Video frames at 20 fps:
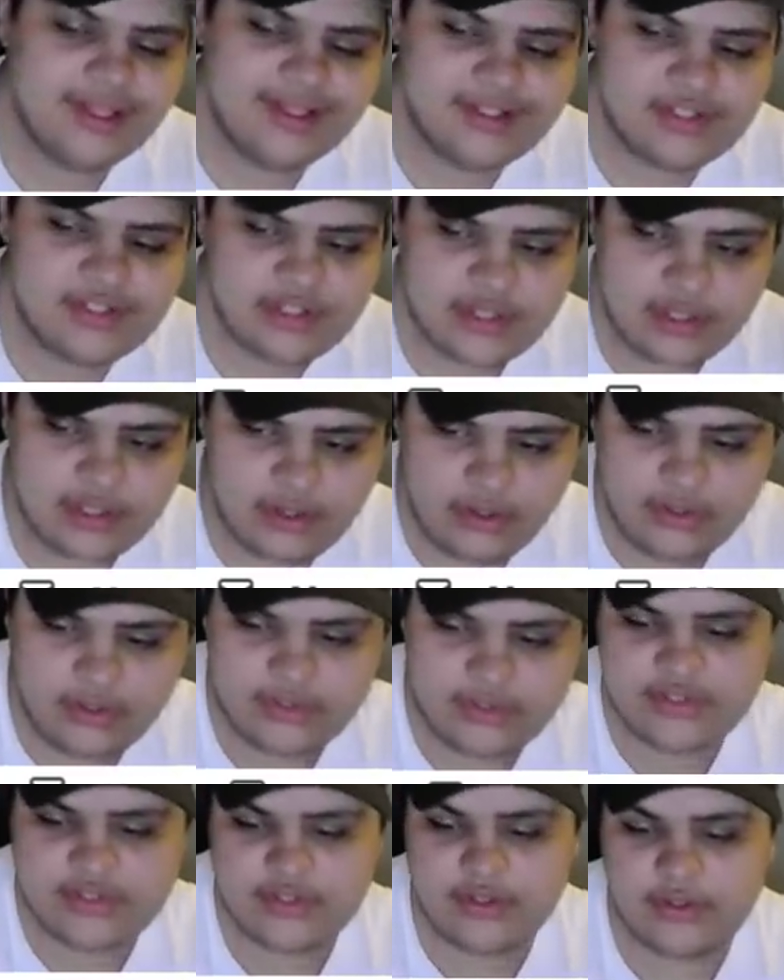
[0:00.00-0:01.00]
and she
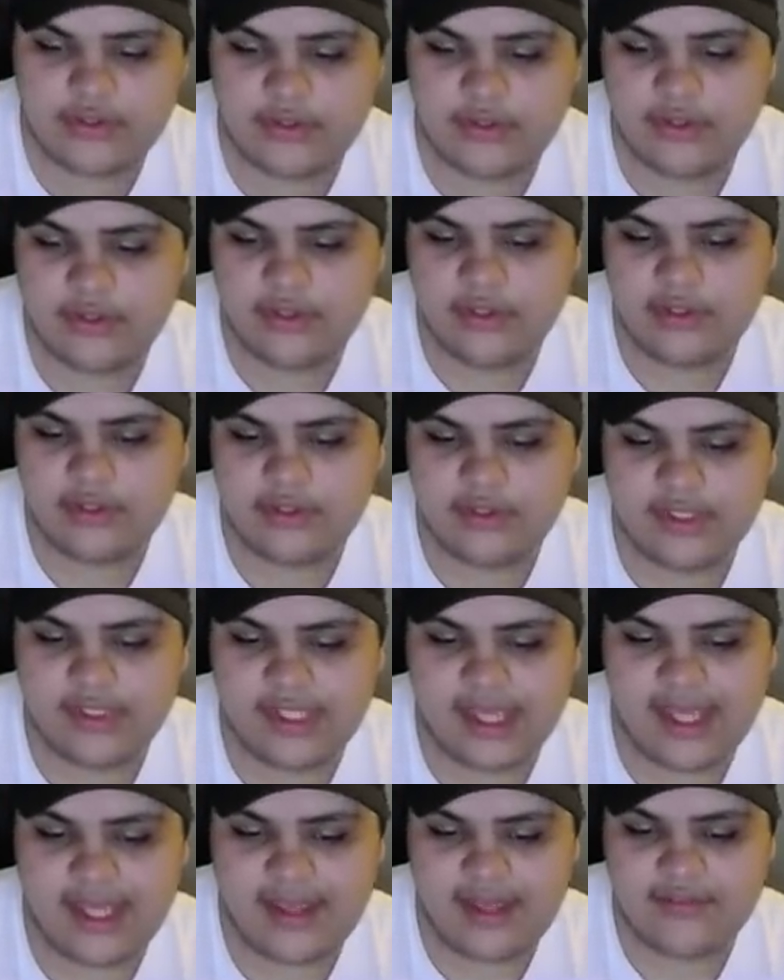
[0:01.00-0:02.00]
also
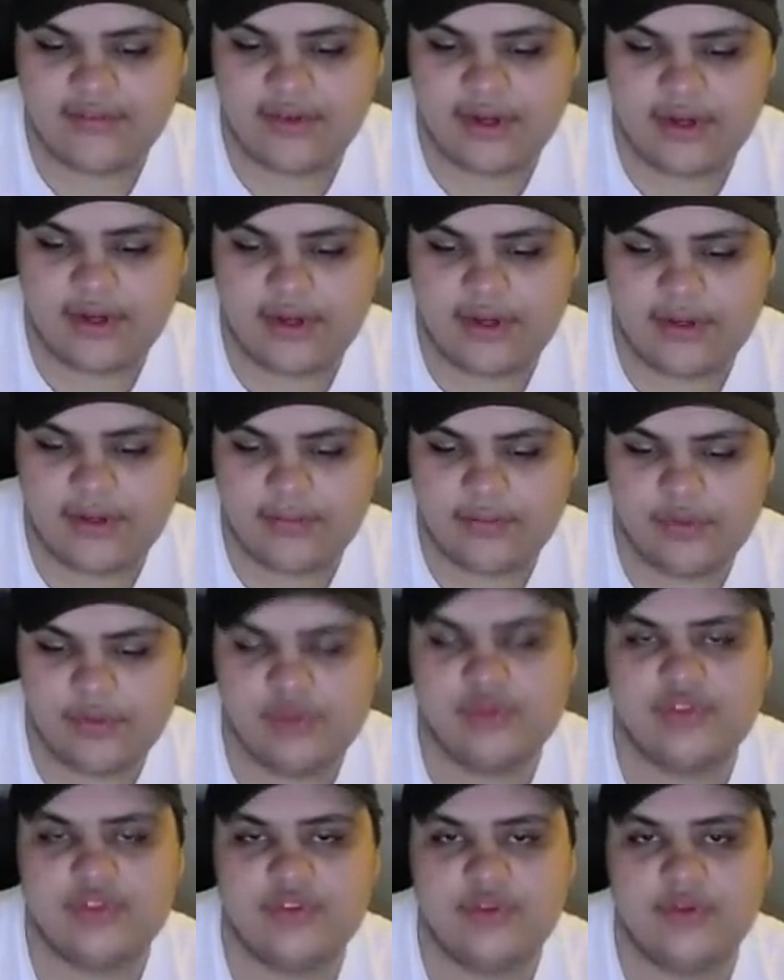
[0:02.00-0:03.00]
gave a
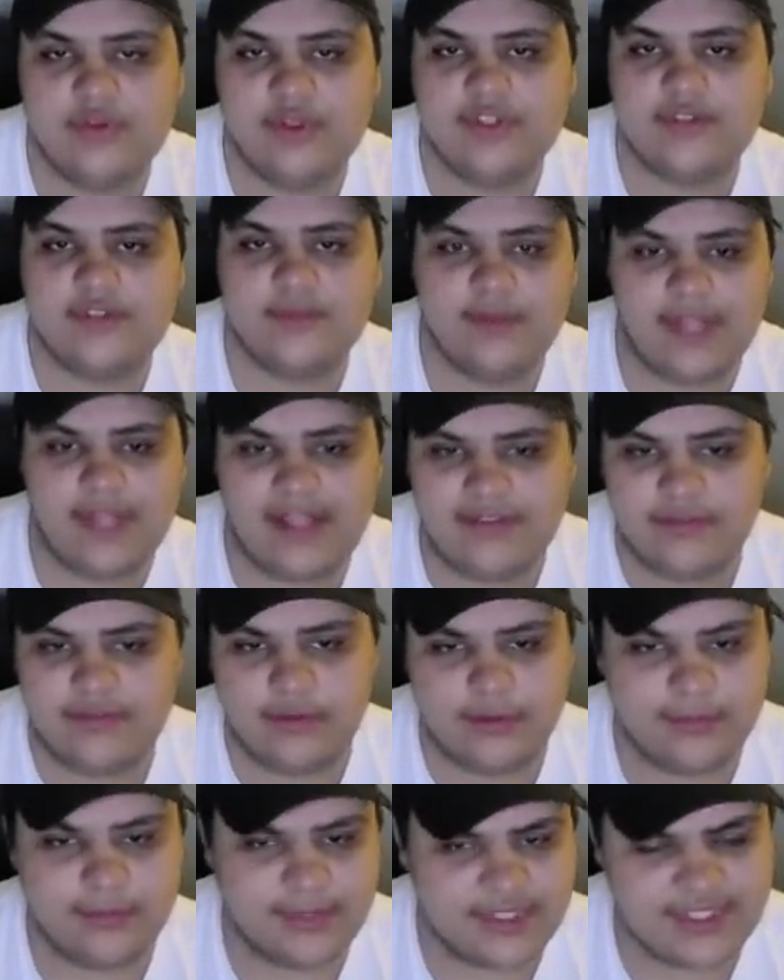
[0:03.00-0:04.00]
boost to his
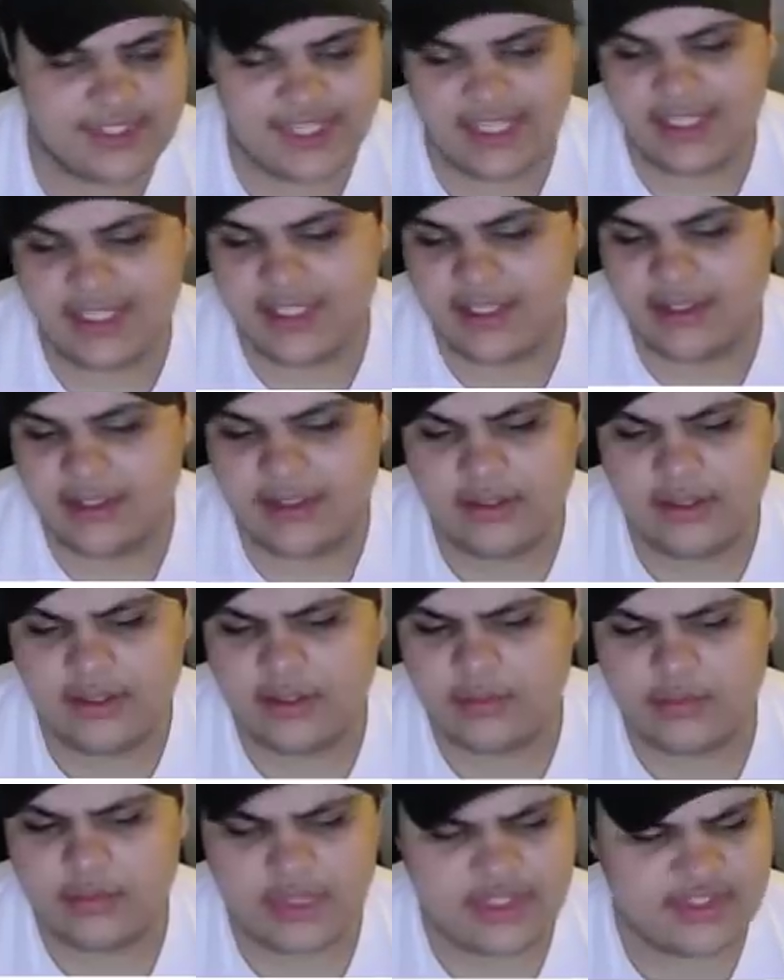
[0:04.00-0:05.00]
platform because any
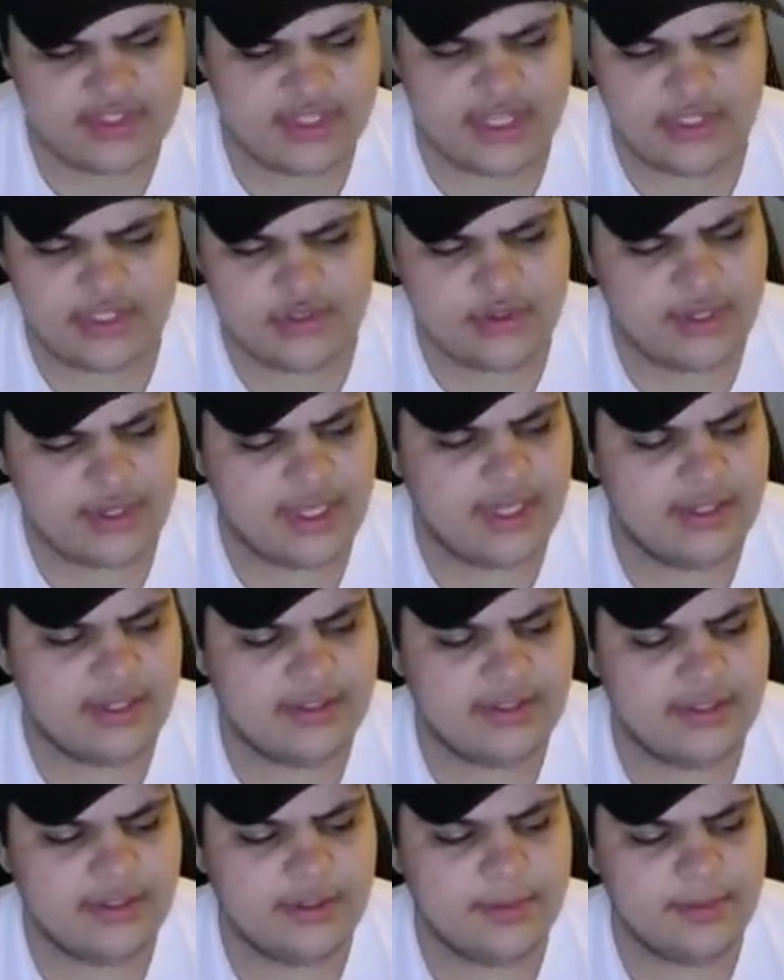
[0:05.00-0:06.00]
presidential
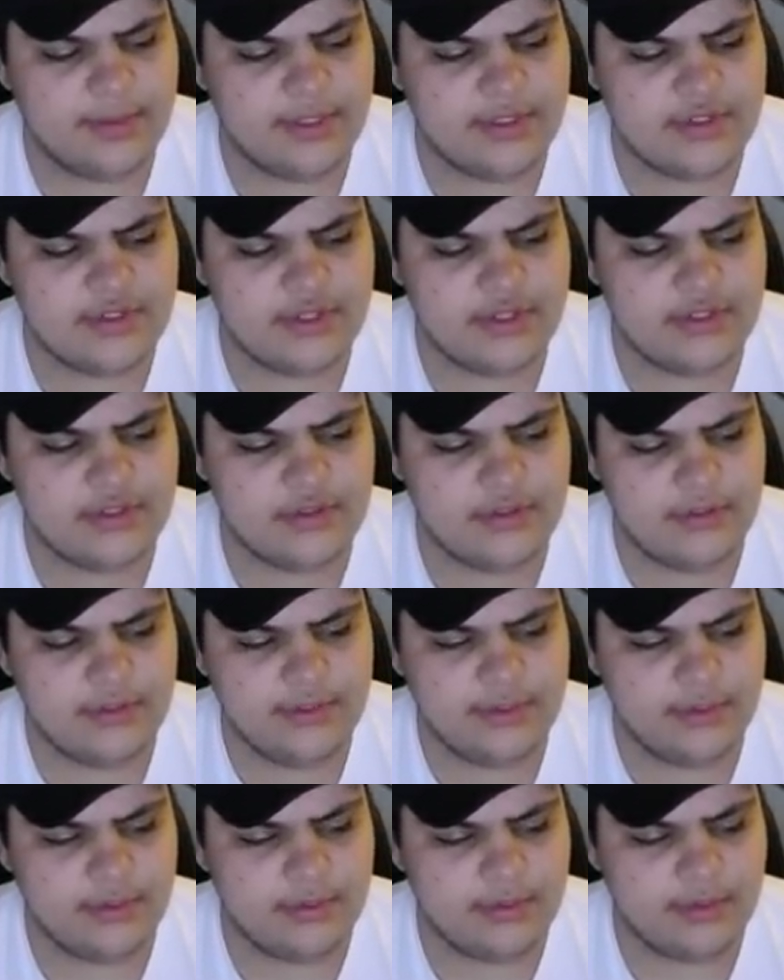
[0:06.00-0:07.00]
candidate that appears on the
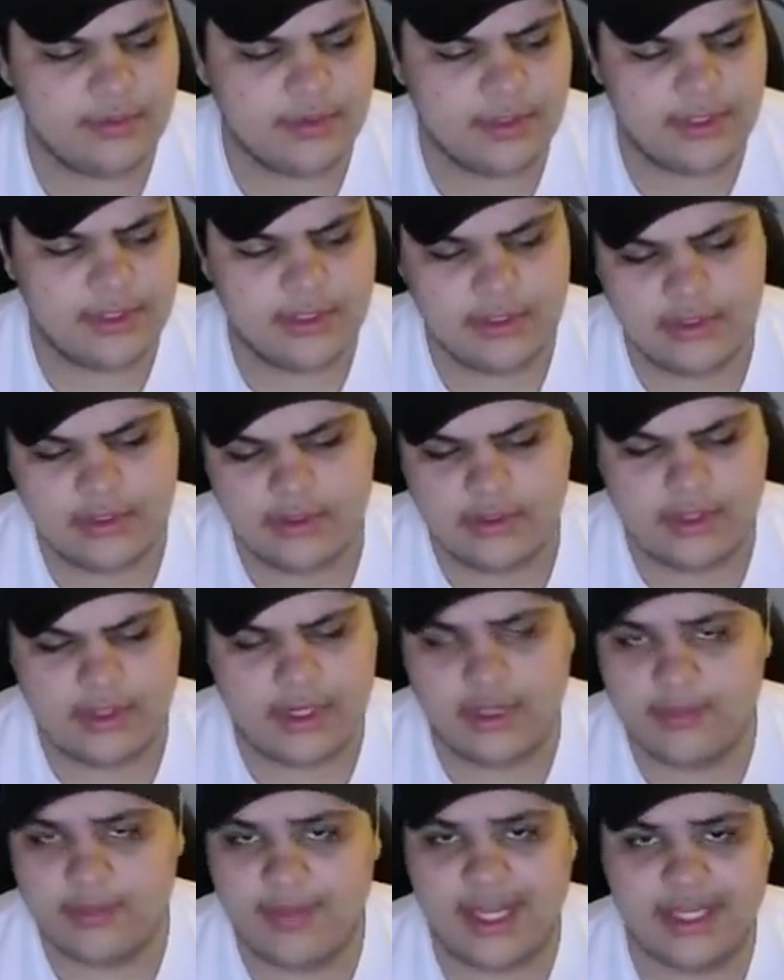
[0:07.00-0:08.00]
Dubin report
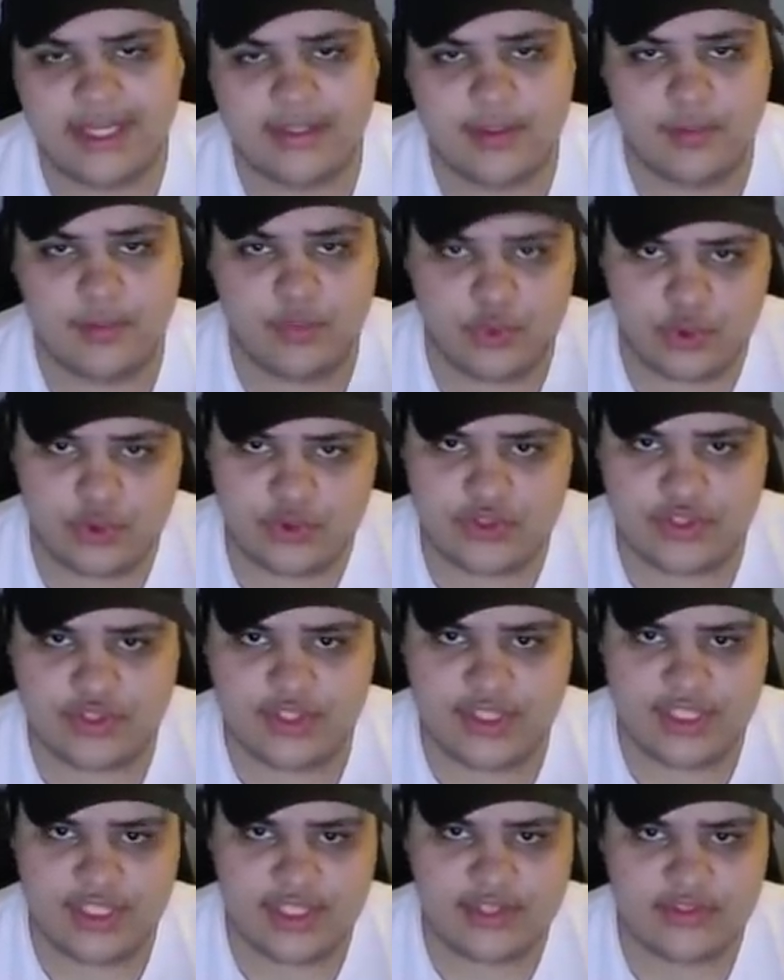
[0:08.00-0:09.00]
automatically boosts
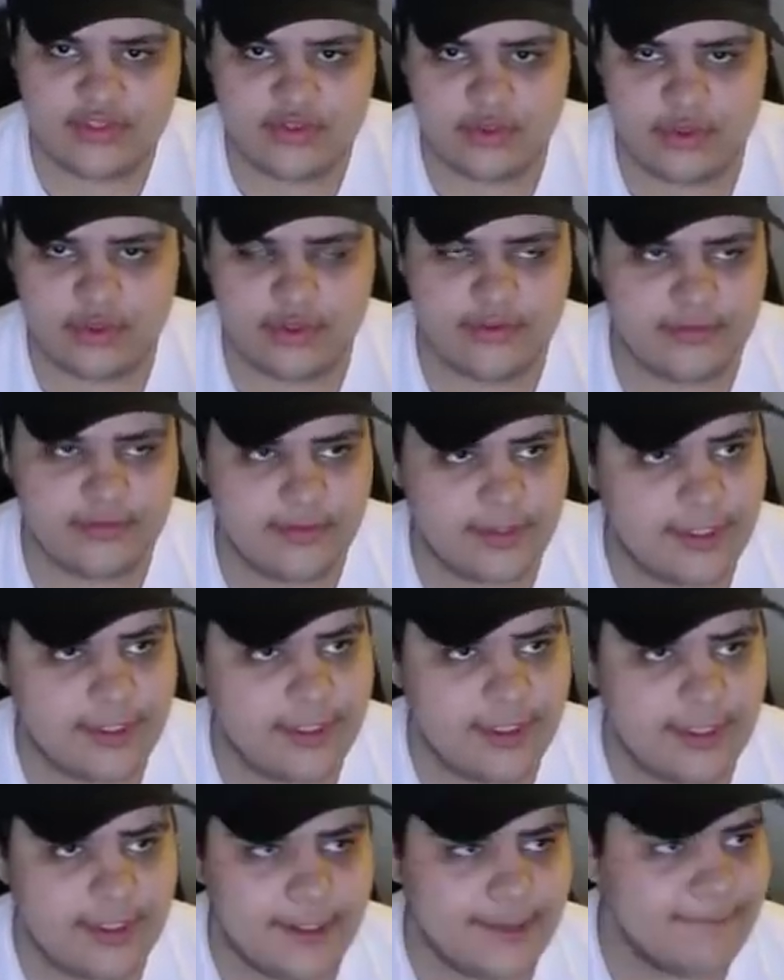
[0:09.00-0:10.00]
the sort of
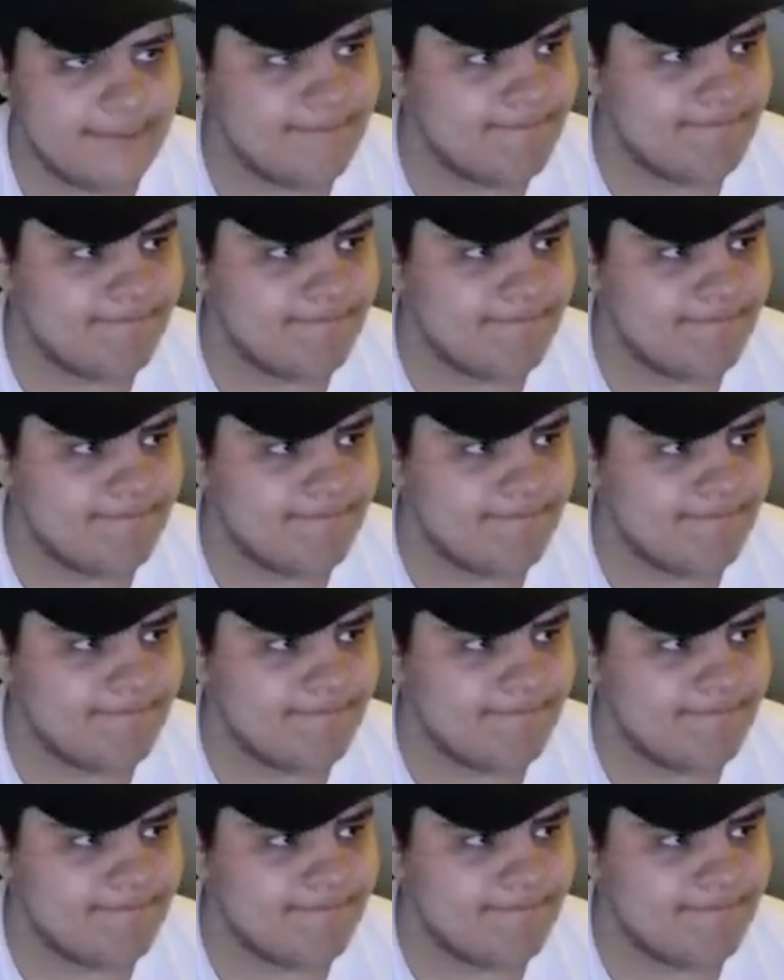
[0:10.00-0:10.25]
uh,